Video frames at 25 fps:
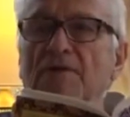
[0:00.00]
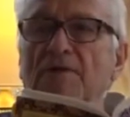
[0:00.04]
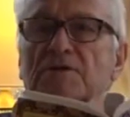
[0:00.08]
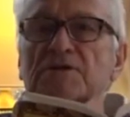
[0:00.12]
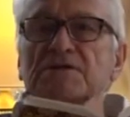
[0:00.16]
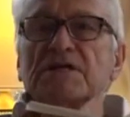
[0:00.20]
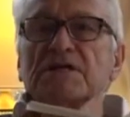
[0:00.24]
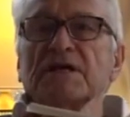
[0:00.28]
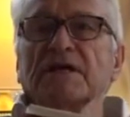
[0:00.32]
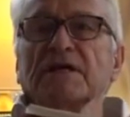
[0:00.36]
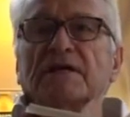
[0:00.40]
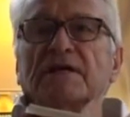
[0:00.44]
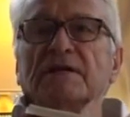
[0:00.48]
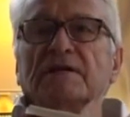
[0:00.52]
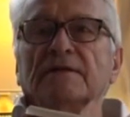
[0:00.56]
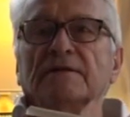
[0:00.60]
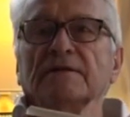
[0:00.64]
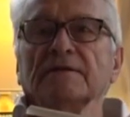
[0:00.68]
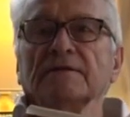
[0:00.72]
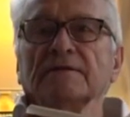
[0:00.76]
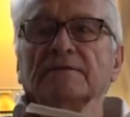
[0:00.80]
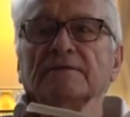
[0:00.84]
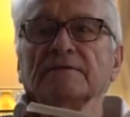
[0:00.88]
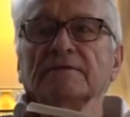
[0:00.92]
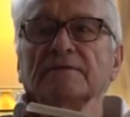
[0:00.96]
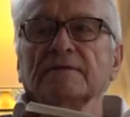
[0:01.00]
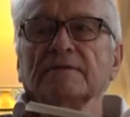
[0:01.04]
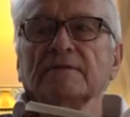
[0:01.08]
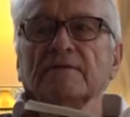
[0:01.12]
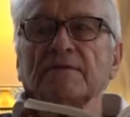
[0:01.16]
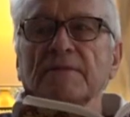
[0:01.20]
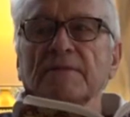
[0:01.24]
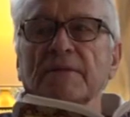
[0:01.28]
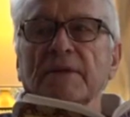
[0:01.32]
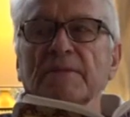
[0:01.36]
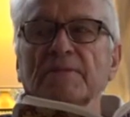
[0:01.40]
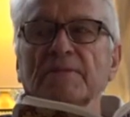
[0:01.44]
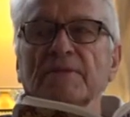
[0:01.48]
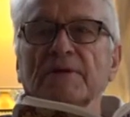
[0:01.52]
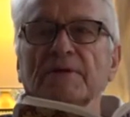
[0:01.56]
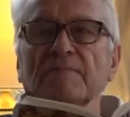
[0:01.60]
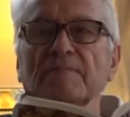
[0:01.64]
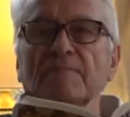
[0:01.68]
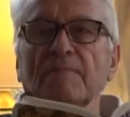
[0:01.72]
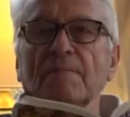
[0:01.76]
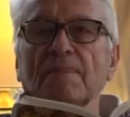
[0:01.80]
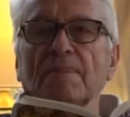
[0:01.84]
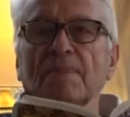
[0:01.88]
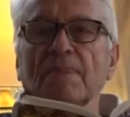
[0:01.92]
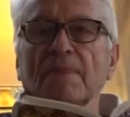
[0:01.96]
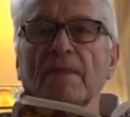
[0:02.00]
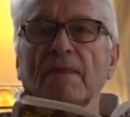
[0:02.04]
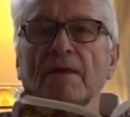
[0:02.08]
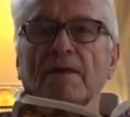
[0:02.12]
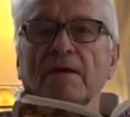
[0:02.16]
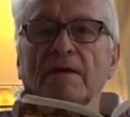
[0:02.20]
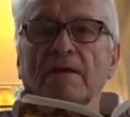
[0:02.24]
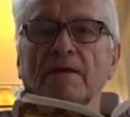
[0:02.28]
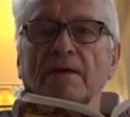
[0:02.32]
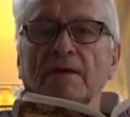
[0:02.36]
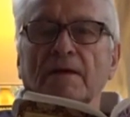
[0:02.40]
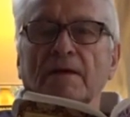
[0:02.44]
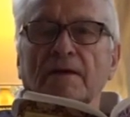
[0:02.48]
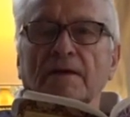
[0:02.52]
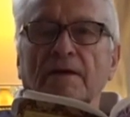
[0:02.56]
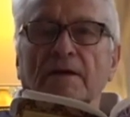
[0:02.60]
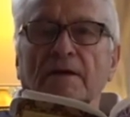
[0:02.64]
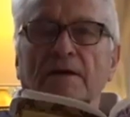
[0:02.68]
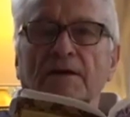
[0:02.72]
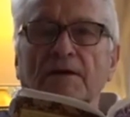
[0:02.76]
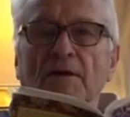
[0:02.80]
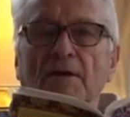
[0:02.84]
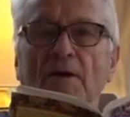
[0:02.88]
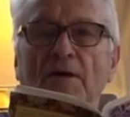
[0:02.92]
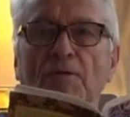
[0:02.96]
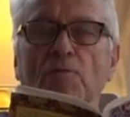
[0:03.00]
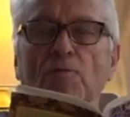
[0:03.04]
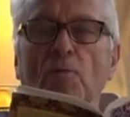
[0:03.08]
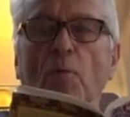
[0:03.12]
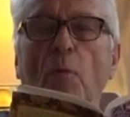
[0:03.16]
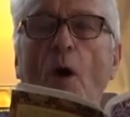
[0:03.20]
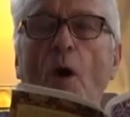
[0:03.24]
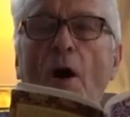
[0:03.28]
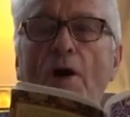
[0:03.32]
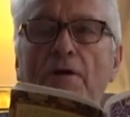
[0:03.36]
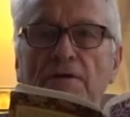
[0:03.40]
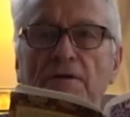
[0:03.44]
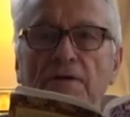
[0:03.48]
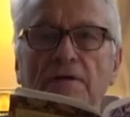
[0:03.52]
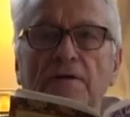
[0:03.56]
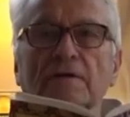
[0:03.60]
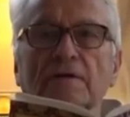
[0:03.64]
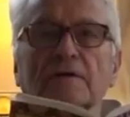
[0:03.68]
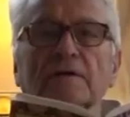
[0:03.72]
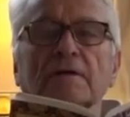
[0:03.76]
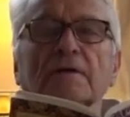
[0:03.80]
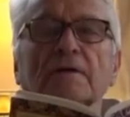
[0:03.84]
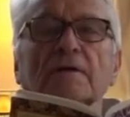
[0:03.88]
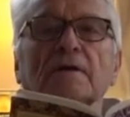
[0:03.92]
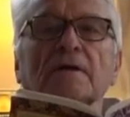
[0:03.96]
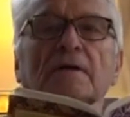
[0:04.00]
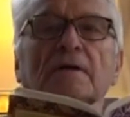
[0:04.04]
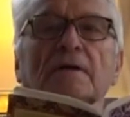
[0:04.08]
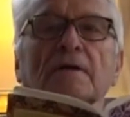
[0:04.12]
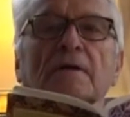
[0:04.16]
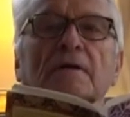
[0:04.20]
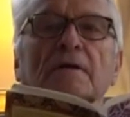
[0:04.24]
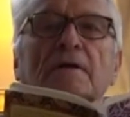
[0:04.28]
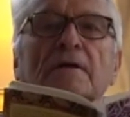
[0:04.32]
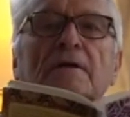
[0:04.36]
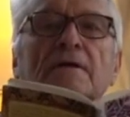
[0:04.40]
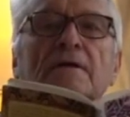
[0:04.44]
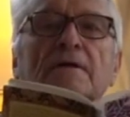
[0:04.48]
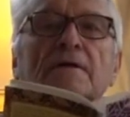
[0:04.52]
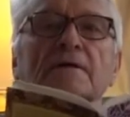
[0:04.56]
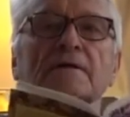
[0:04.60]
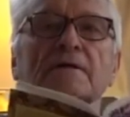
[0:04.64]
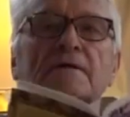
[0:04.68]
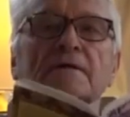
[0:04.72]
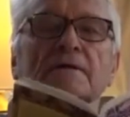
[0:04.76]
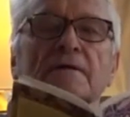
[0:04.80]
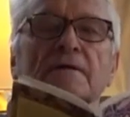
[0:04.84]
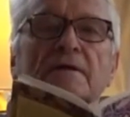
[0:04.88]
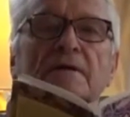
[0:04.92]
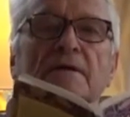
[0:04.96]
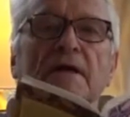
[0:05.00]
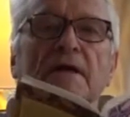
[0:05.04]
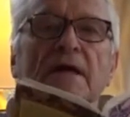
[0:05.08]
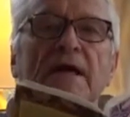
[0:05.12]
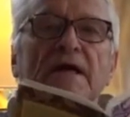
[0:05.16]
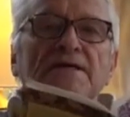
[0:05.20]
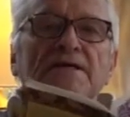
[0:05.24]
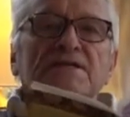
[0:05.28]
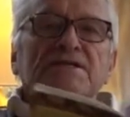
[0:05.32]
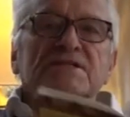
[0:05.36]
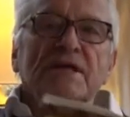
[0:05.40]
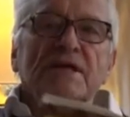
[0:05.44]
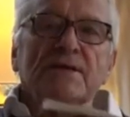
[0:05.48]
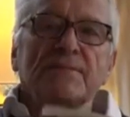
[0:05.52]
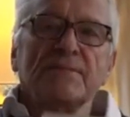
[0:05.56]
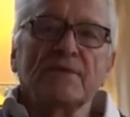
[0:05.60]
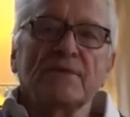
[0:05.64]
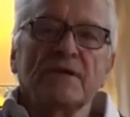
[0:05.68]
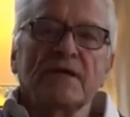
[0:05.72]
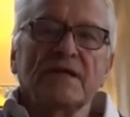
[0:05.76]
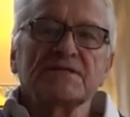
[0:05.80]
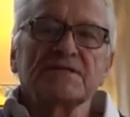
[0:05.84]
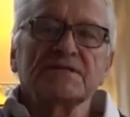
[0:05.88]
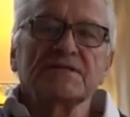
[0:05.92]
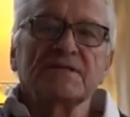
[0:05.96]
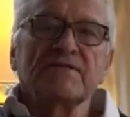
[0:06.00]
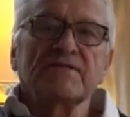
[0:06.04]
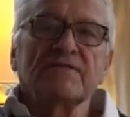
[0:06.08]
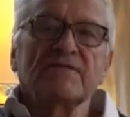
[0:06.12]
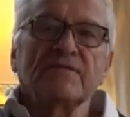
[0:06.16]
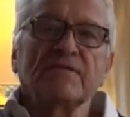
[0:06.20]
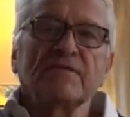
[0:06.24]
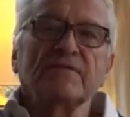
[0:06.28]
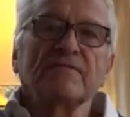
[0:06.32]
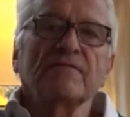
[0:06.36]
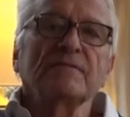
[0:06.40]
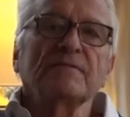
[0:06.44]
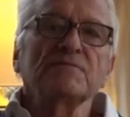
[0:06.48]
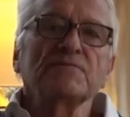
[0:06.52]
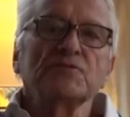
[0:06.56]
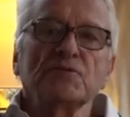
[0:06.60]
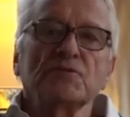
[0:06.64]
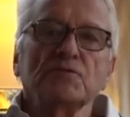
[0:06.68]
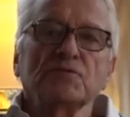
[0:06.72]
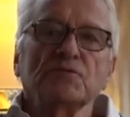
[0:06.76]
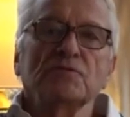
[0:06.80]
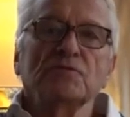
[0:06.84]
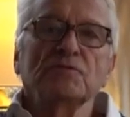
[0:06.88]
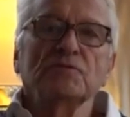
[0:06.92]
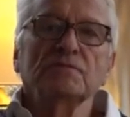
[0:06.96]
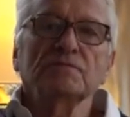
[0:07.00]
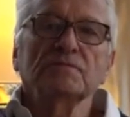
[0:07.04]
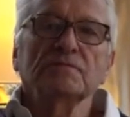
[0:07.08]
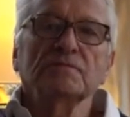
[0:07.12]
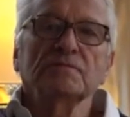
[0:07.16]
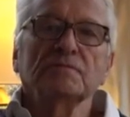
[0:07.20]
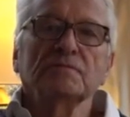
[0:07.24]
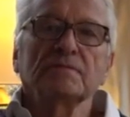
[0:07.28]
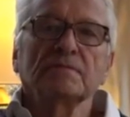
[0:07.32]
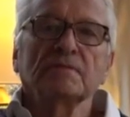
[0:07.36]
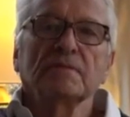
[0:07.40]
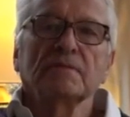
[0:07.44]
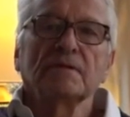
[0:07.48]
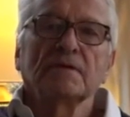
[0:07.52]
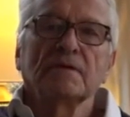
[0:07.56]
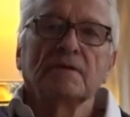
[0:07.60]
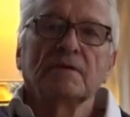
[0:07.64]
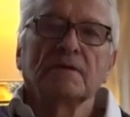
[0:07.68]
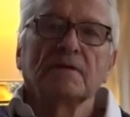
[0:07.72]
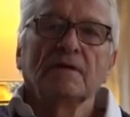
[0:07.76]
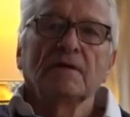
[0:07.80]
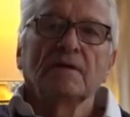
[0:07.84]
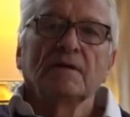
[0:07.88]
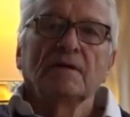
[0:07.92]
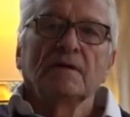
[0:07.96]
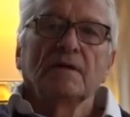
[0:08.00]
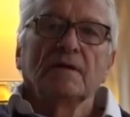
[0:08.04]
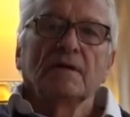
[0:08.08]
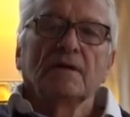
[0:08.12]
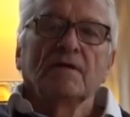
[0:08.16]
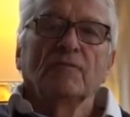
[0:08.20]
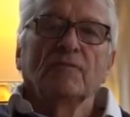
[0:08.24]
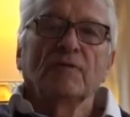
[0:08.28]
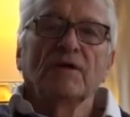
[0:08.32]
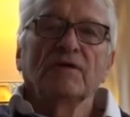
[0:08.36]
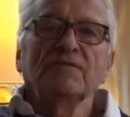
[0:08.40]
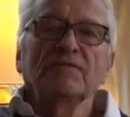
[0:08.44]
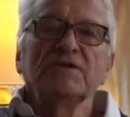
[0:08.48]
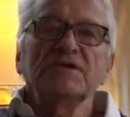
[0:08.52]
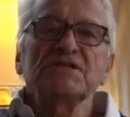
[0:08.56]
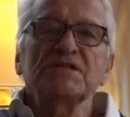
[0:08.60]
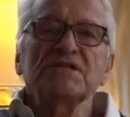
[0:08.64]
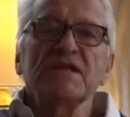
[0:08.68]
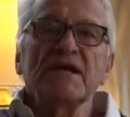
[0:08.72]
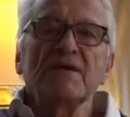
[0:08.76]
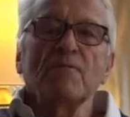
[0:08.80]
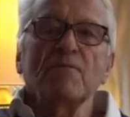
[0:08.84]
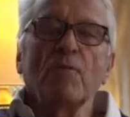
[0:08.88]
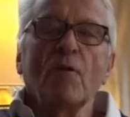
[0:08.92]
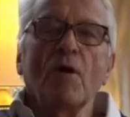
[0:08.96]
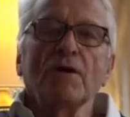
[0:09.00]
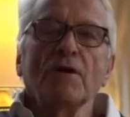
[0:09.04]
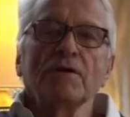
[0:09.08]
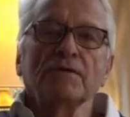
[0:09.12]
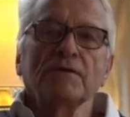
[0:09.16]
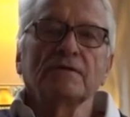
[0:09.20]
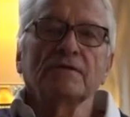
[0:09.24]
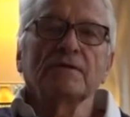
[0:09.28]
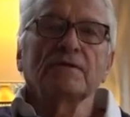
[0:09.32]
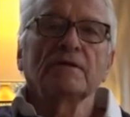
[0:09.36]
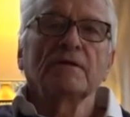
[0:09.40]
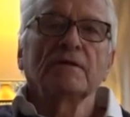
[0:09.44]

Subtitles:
a second, remember? Not one as different from two. When we say one,